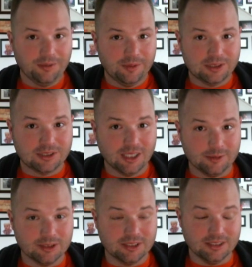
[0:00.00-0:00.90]
Mr.
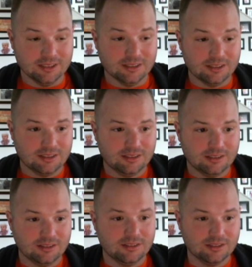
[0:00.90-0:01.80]
Hamilton is
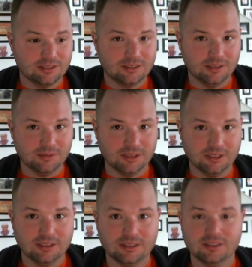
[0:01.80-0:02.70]
extremely